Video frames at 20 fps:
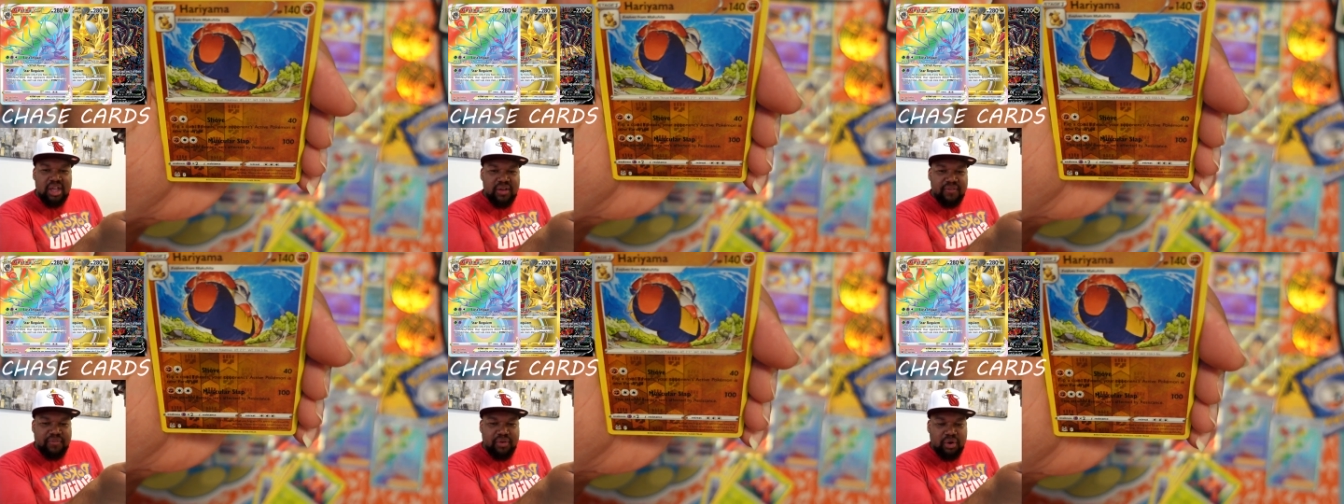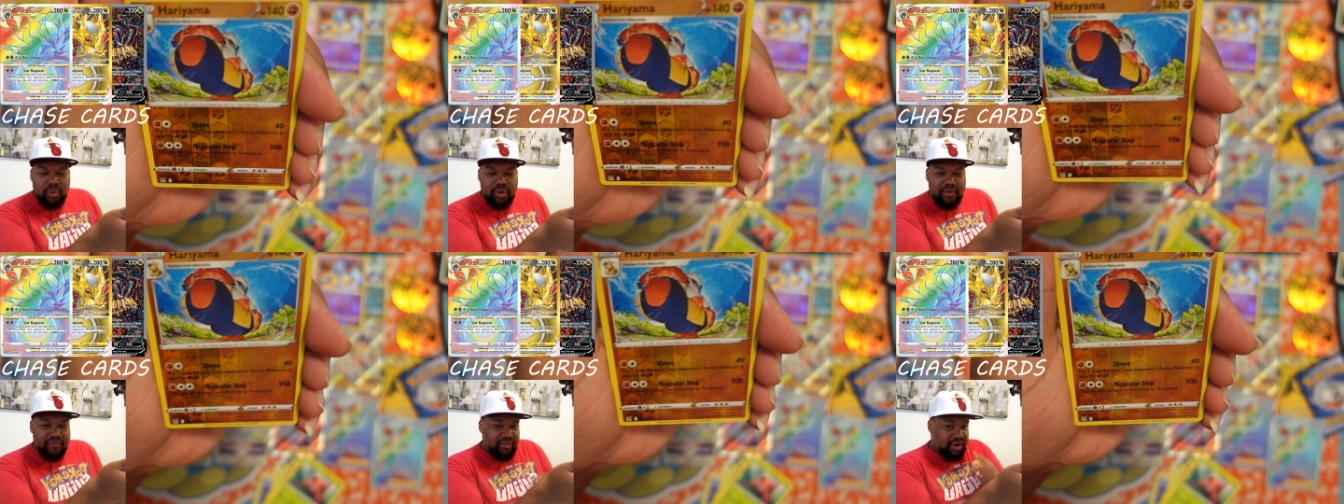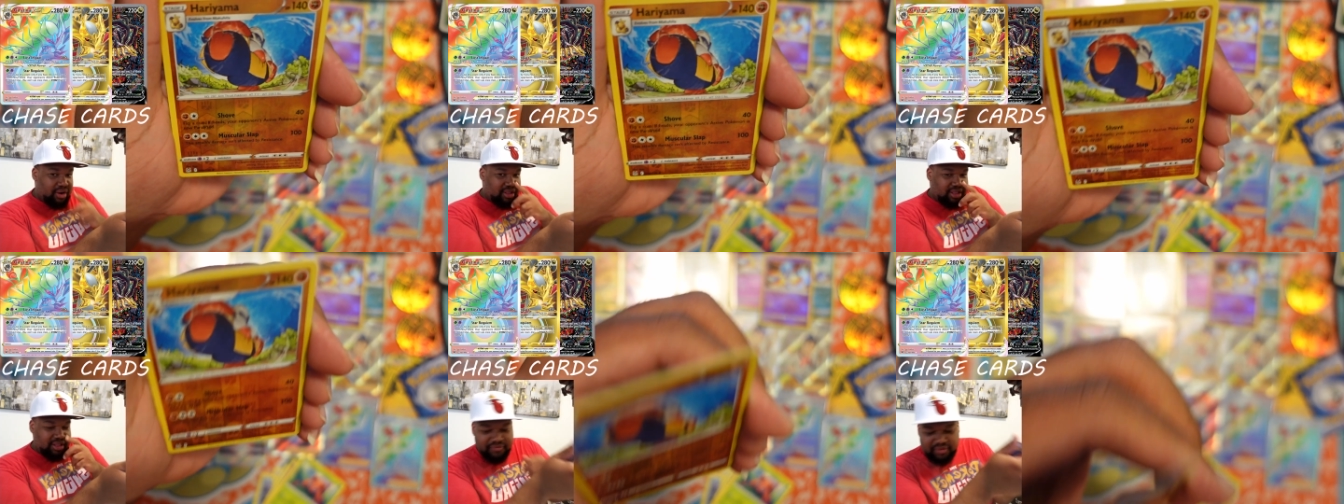for the
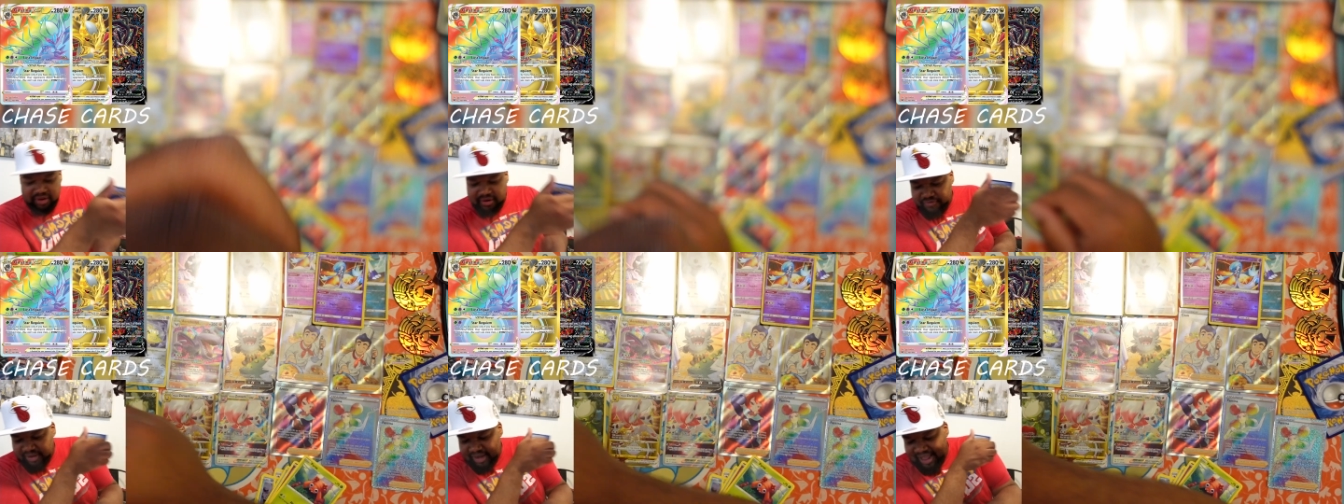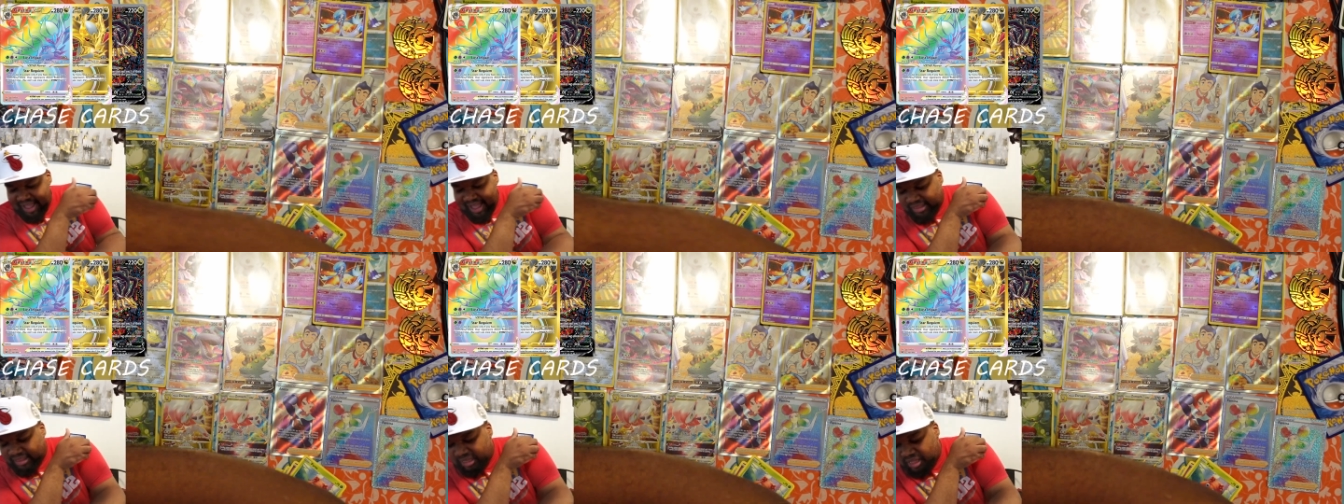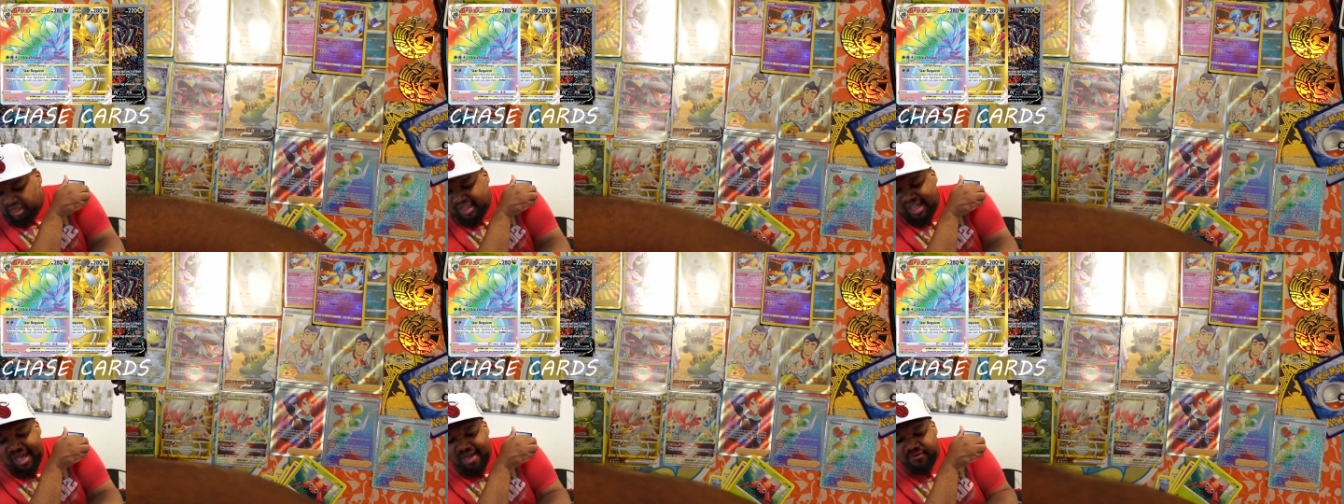reverse and for the finale.
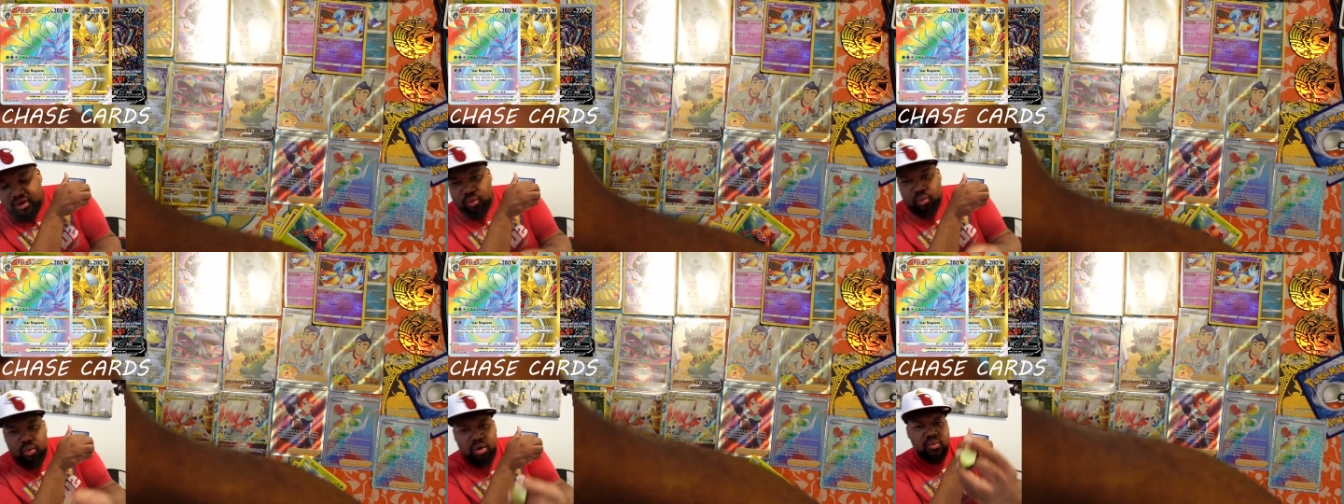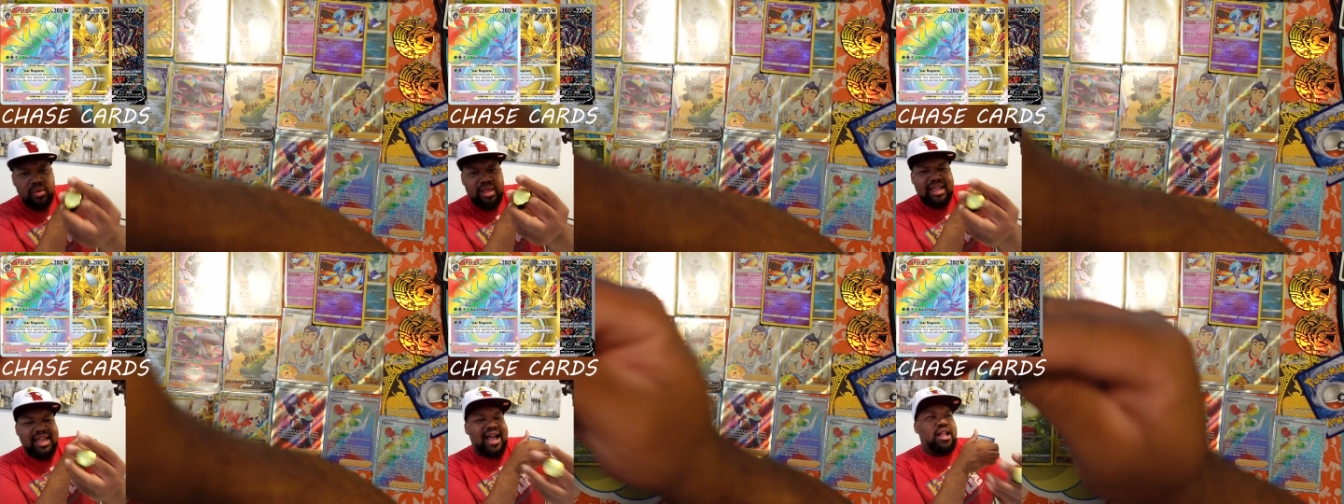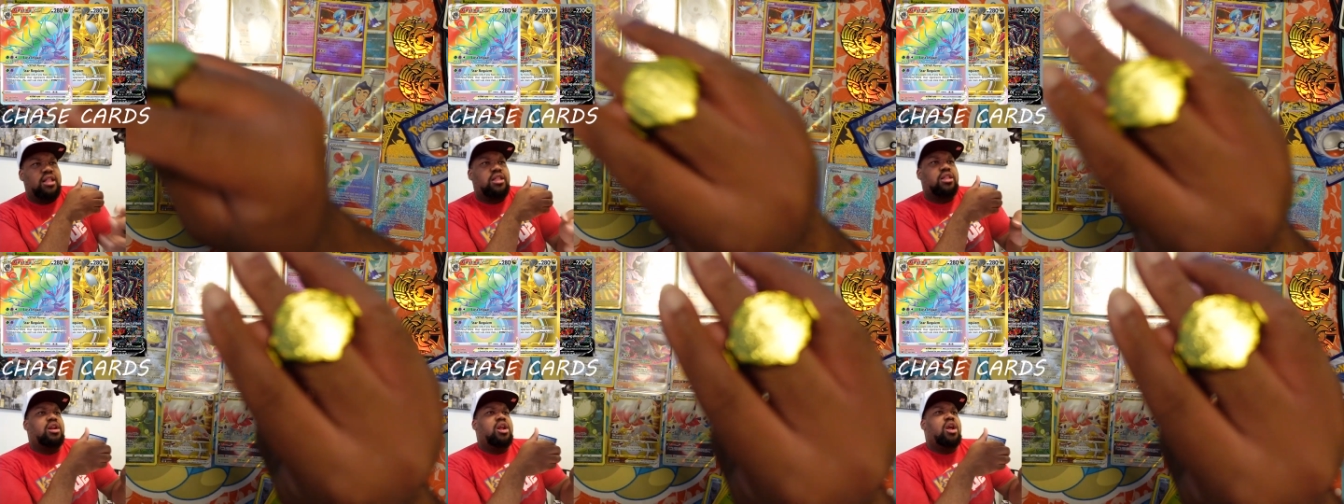Seven. What do we
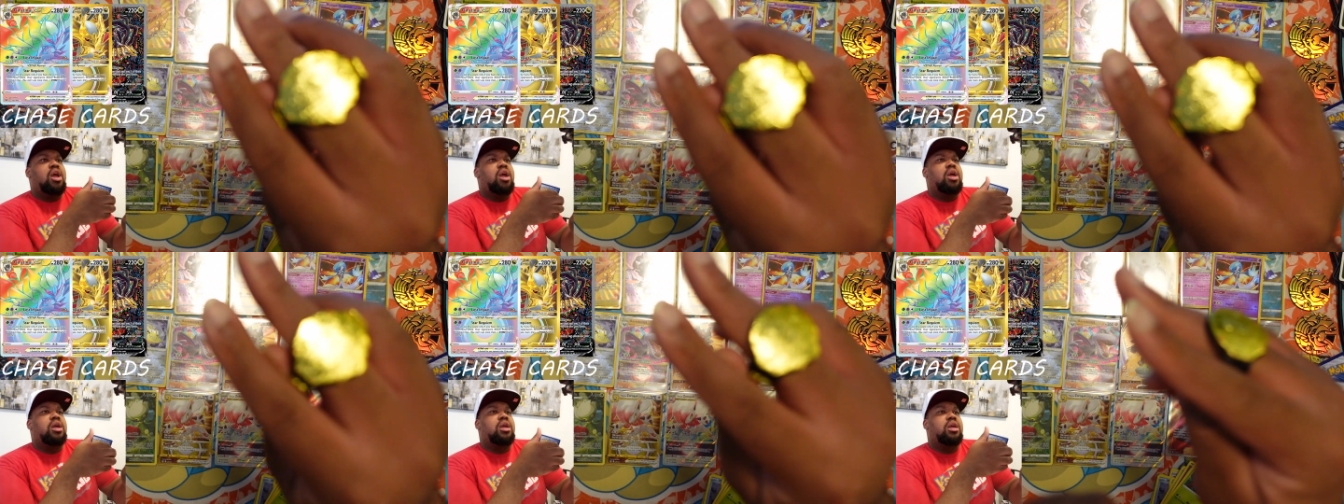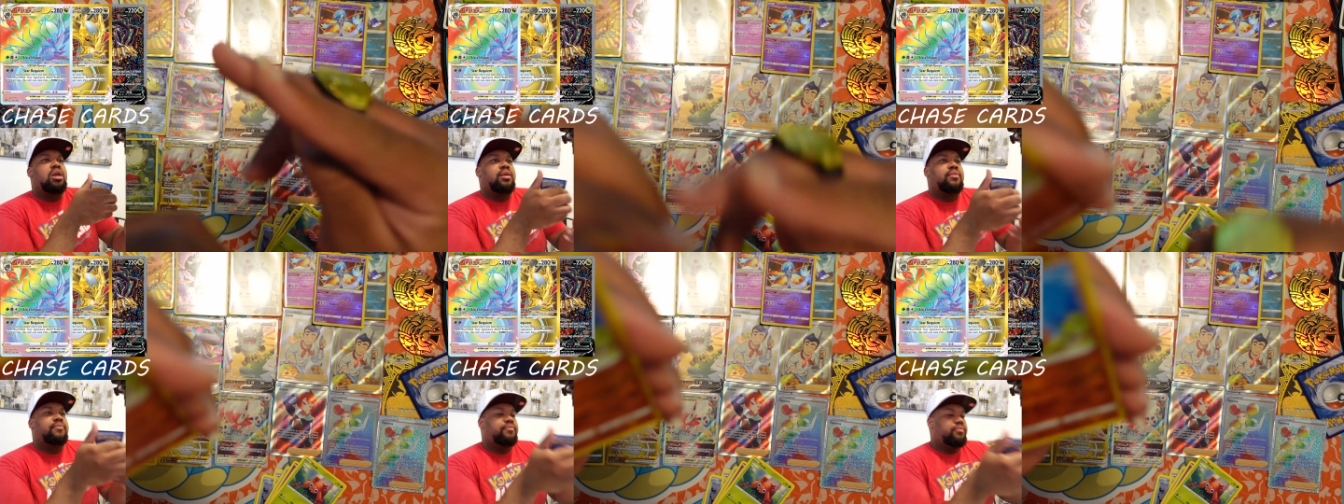got today?